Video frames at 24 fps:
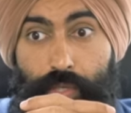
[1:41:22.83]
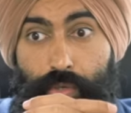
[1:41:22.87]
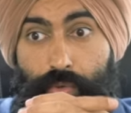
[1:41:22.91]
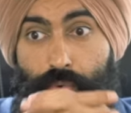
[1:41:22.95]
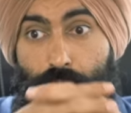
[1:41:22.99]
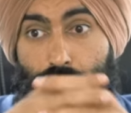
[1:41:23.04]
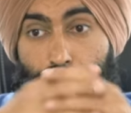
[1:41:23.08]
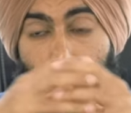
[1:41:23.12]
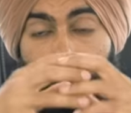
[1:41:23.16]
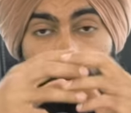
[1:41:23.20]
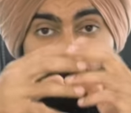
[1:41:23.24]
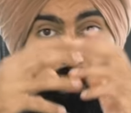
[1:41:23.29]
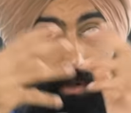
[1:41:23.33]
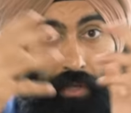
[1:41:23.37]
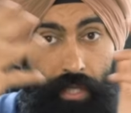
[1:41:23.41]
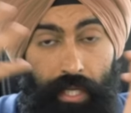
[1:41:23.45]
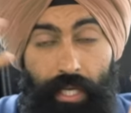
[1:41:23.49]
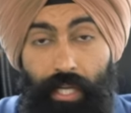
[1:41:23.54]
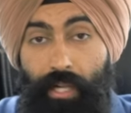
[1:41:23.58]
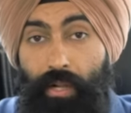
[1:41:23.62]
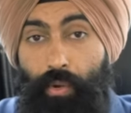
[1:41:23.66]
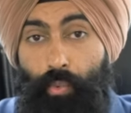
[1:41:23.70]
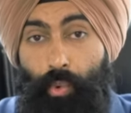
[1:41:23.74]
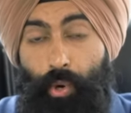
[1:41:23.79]
do the
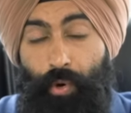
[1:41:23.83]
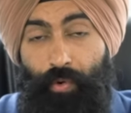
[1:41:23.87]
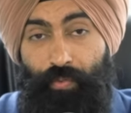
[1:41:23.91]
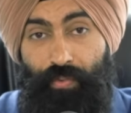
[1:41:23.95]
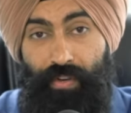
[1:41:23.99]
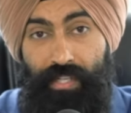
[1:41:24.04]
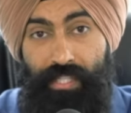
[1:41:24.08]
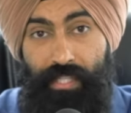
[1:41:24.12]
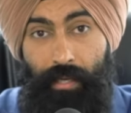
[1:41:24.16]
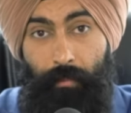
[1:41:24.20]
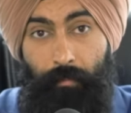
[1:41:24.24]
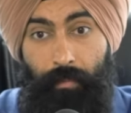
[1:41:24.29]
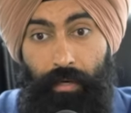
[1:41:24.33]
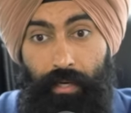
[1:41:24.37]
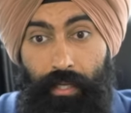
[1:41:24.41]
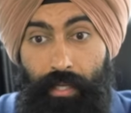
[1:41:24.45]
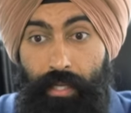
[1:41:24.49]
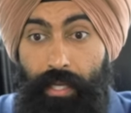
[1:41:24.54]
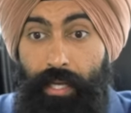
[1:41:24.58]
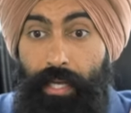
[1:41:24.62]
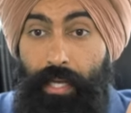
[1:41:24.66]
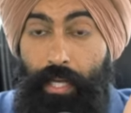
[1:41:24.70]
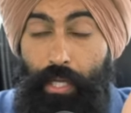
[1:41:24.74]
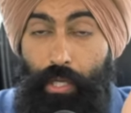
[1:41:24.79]
legal work for
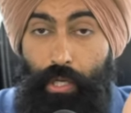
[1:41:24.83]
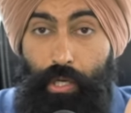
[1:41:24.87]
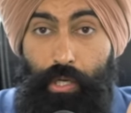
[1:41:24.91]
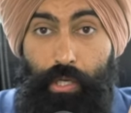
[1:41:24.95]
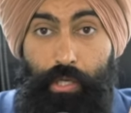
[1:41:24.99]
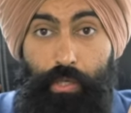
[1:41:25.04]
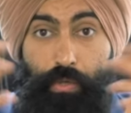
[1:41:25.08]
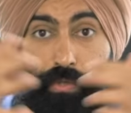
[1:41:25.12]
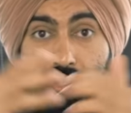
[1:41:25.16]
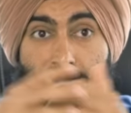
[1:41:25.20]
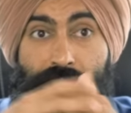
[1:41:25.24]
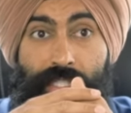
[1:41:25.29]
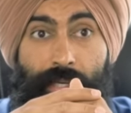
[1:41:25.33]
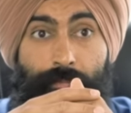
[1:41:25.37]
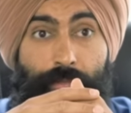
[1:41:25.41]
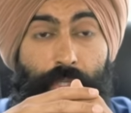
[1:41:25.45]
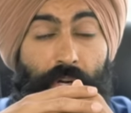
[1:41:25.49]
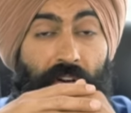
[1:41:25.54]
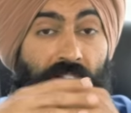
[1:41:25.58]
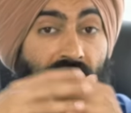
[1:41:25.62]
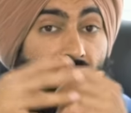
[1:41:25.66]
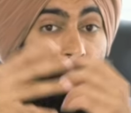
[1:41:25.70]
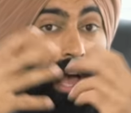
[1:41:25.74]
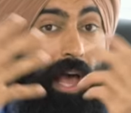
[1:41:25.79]
somebody. You can do some
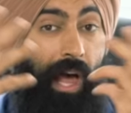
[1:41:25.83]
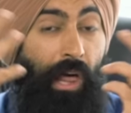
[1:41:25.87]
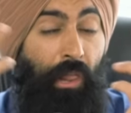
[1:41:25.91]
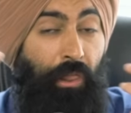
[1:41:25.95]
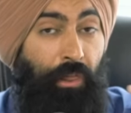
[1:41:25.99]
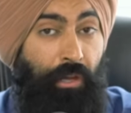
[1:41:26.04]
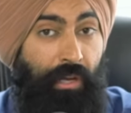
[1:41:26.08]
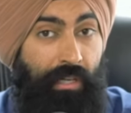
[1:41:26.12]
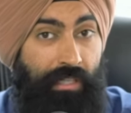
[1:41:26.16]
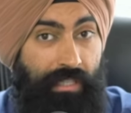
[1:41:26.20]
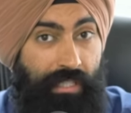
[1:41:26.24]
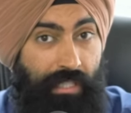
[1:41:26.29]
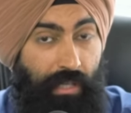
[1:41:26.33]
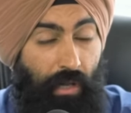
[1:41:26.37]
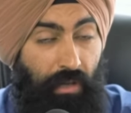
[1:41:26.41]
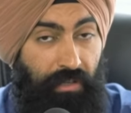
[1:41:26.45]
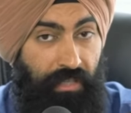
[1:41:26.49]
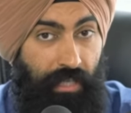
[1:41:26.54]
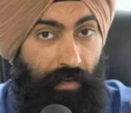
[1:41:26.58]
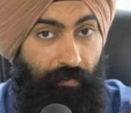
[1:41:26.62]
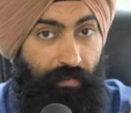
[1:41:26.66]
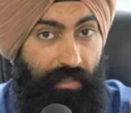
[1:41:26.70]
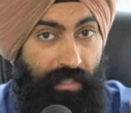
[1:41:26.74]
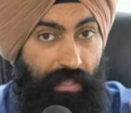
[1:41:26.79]
sort of health
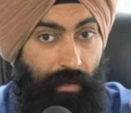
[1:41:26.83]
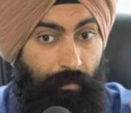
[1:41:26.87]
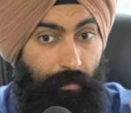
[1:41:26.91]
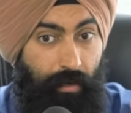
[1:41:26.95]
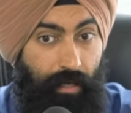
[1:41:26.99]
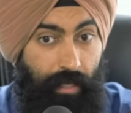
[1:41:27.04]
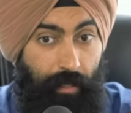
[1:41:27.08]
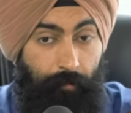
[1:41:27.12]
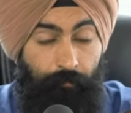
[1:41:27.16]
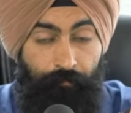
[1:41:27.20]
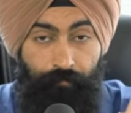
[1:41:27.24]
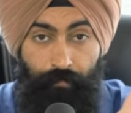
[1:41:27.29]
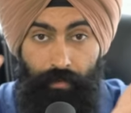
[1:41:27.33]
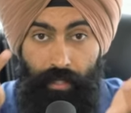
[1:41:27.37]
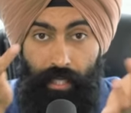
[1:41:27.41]
consulting for somebody.